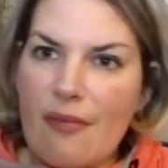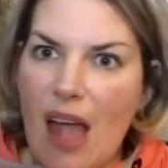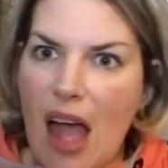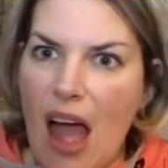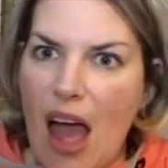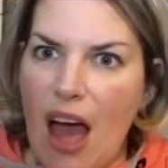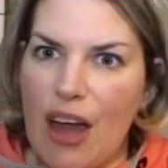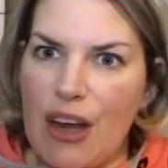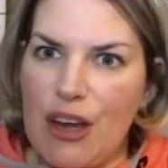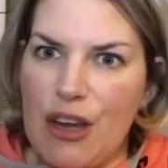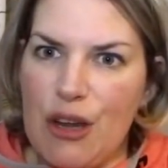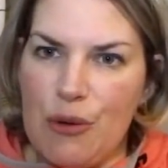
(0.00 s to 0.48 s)

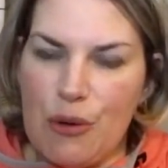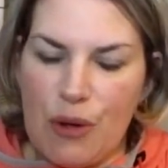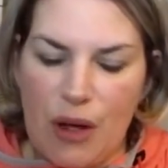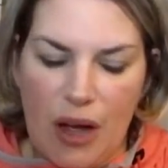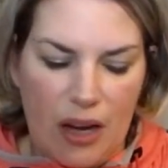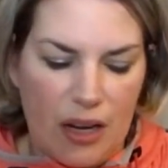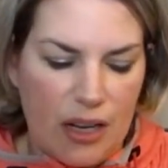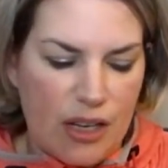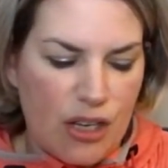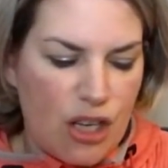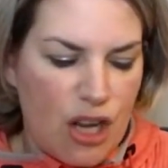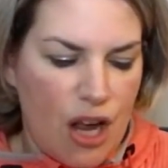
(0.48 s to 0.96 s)
a new
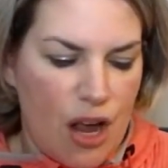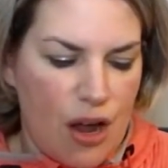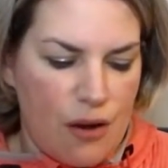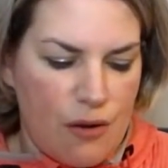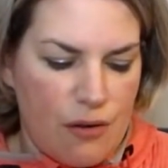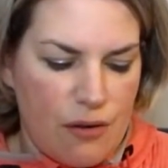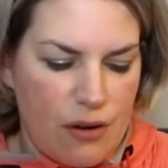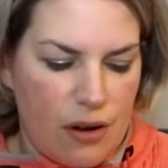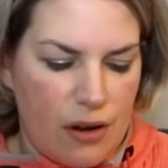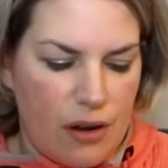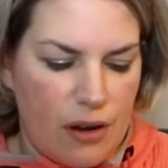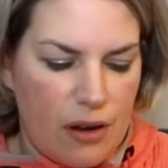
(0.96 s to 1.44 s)
colour tone
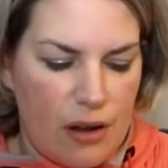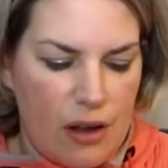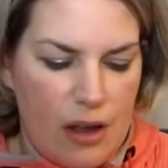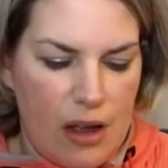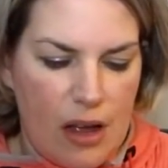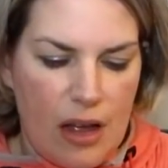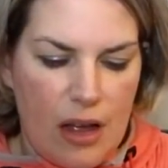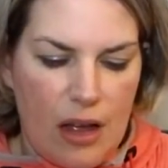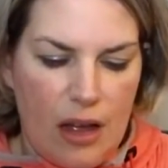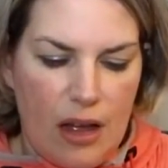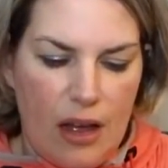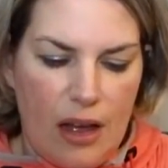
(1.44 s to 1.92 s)

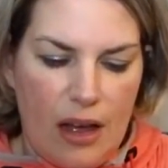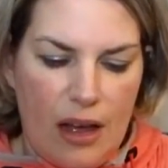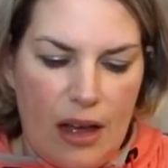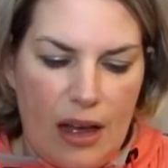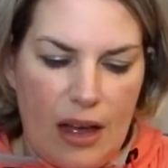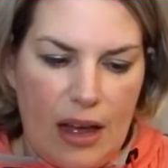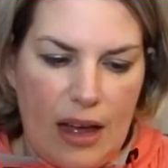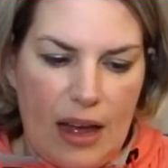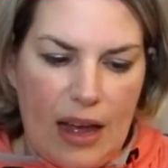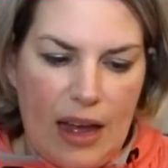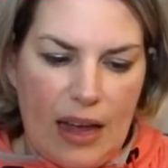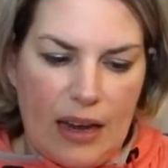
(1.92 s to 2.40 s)

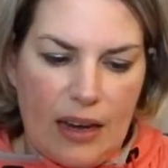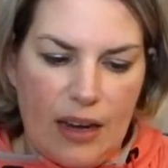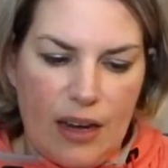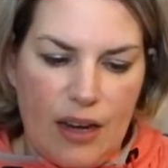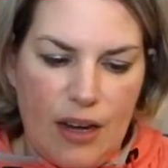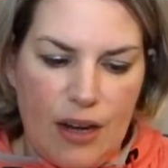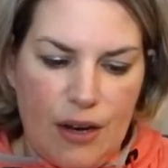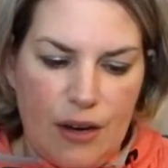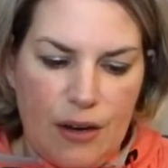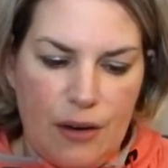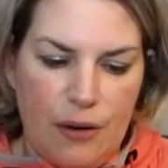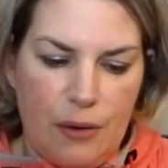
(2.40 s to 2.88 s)
and a
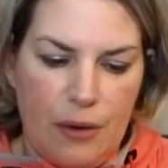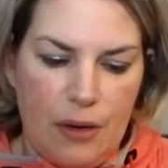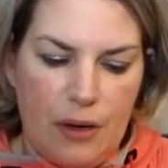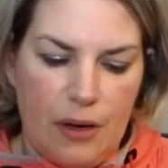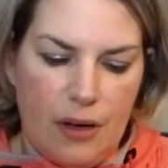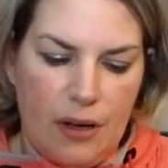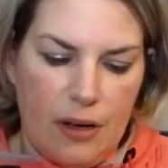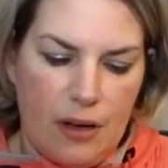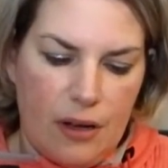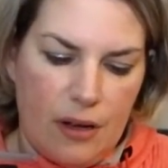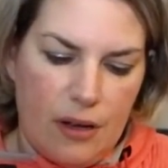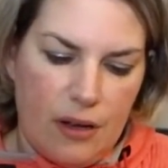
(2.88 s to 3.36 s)
new
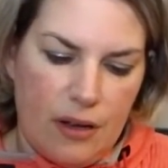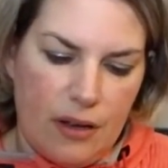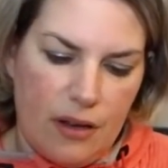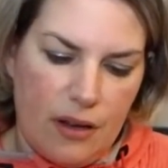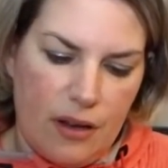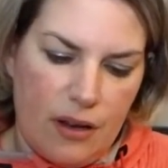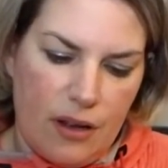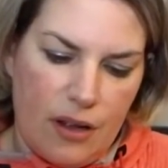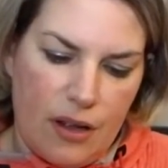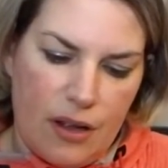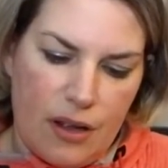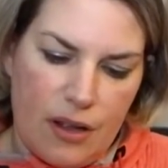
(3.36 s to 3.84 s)

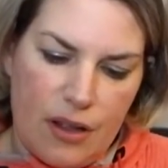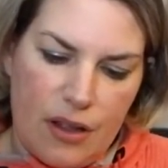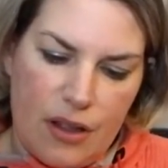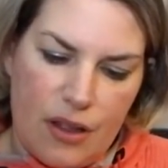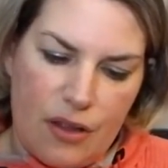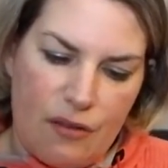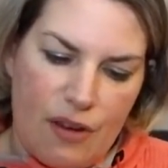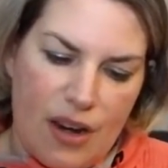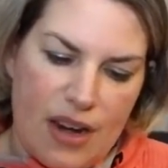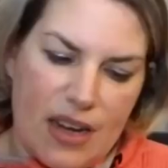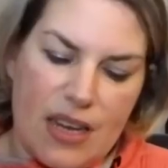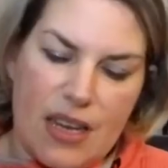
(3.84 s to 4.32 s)

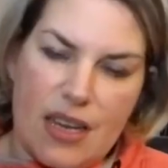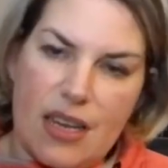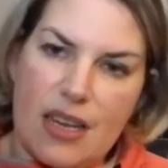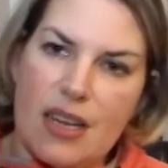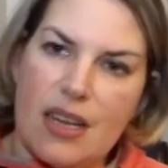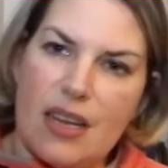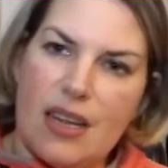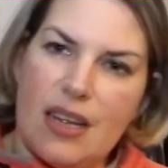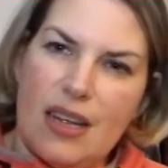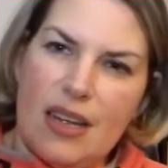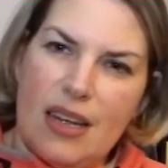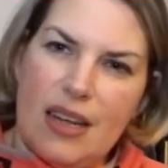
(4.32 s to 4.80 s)
thread
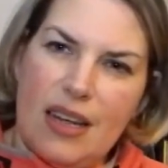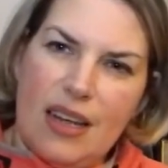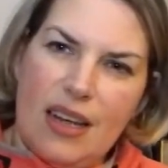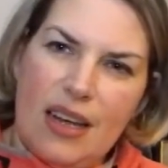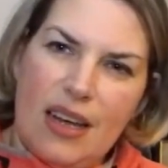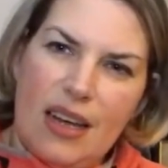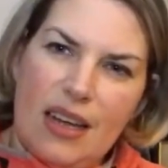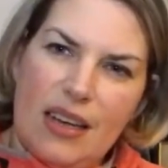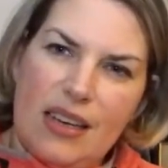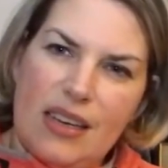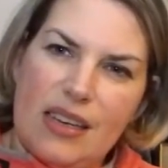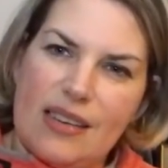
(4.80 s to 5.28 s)

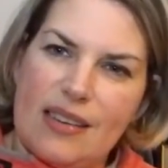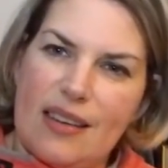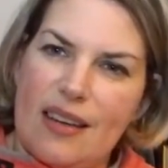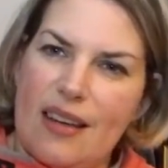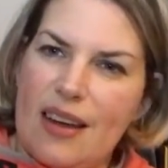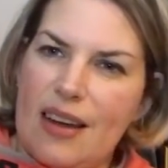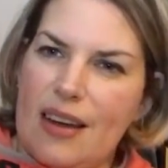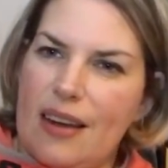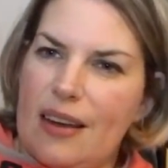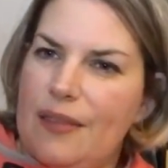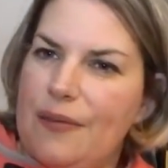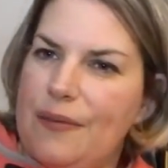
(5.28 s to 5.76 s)

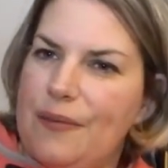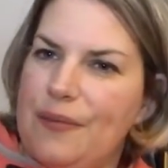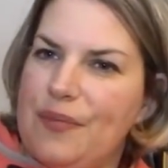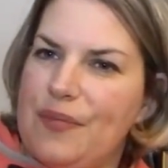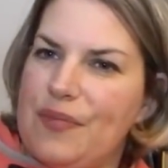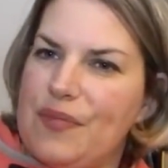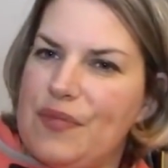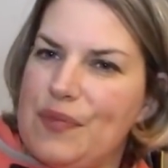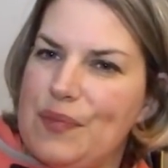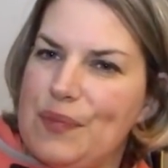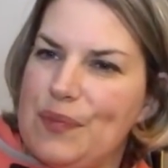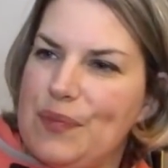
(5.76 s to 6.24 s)
designer.
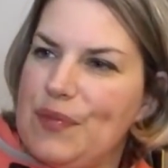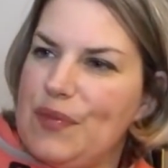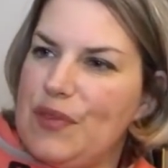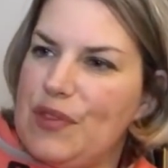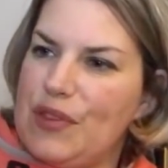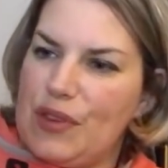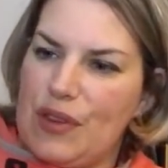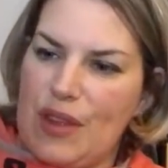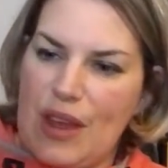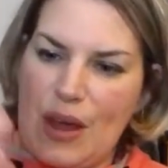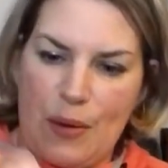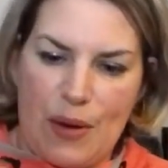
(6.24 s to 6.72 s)

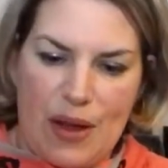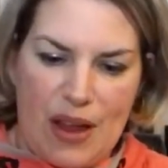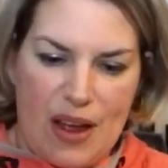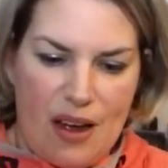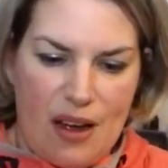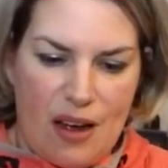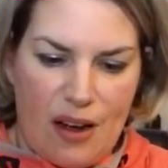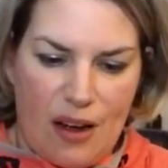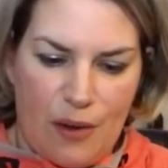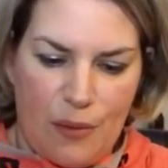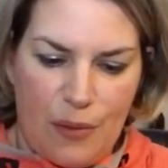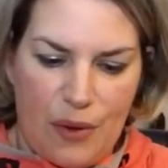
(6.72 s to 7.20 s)
So there we
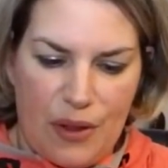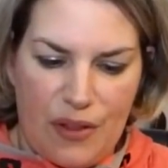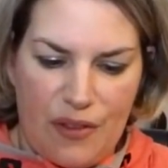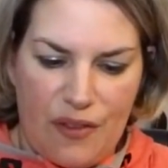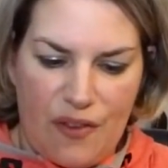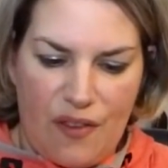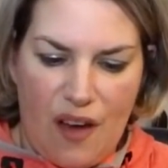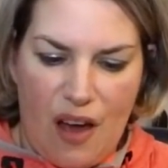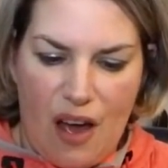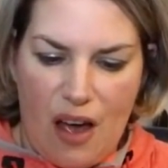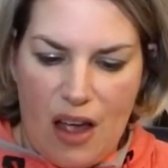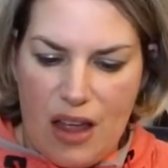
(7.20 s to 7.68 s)
are with
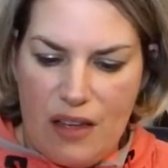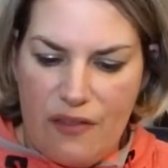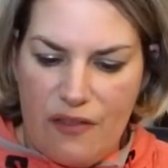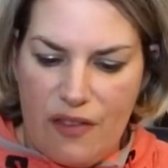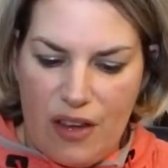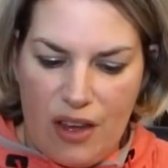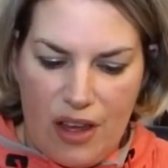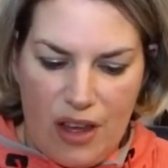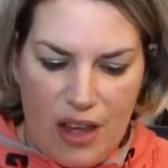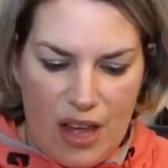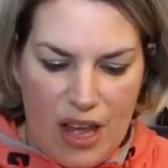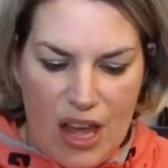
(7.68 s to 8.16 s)
five
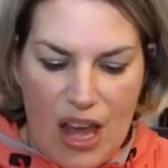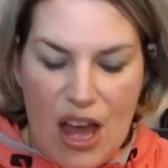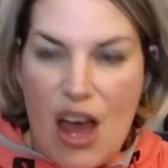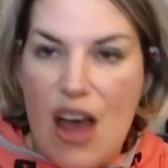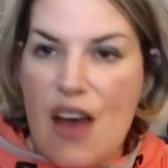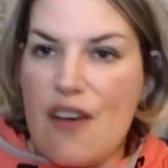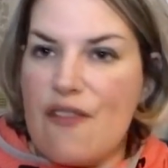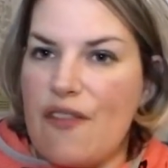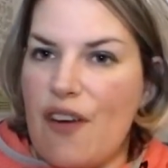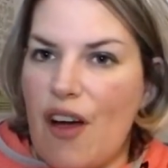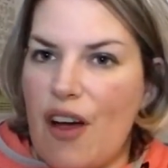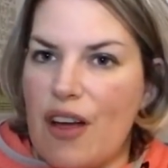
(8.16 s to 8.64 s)

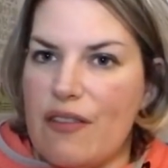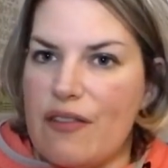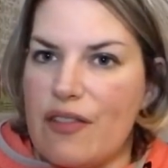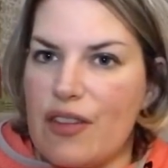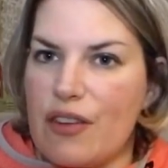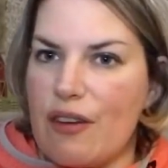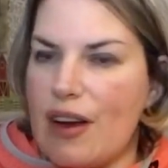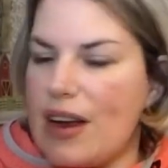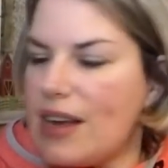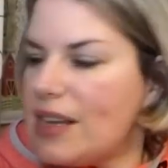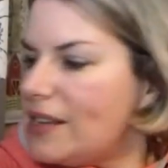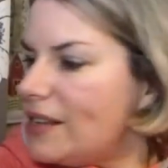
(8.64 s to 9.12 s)

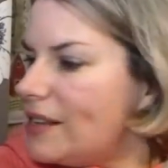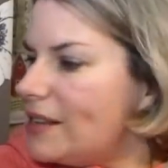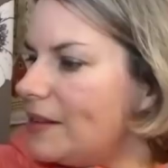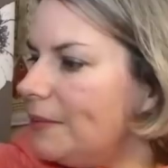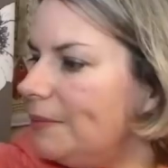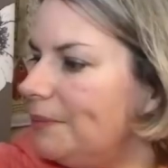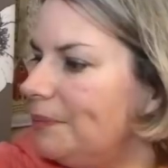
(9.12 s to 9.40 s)
threads.